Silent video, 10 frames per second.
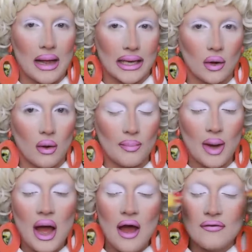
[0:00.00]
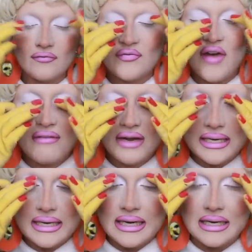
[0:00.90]
makeup, very
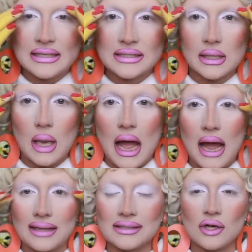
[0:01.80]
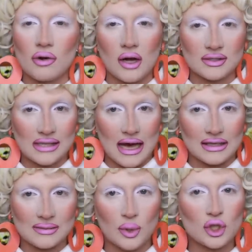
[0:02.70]
neat lines across
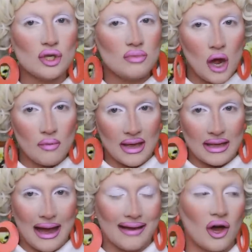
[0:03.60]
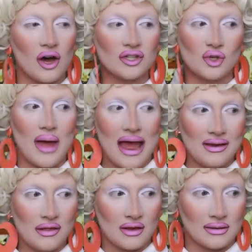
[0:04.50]
that. But you know me, I can't do
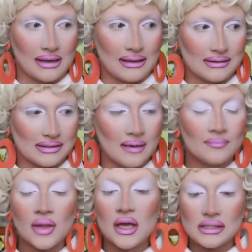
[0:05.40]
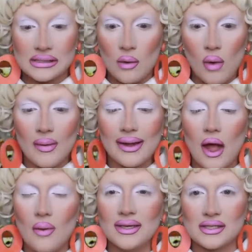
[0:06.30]
anything neat. So what we're
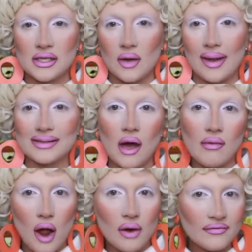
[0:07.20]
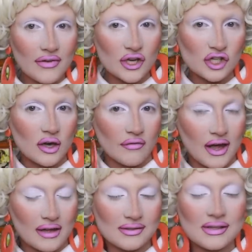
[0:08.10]
going to do is our own version of
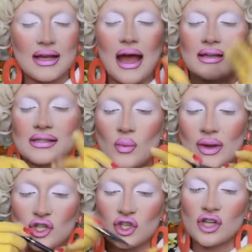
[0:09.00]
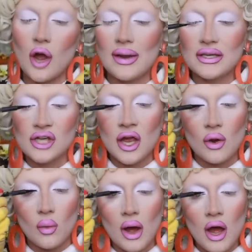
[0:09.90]
it. Yes, we're just going
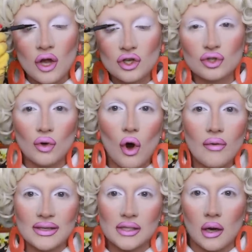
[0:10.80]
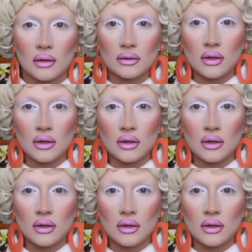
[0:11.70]
to draw it on.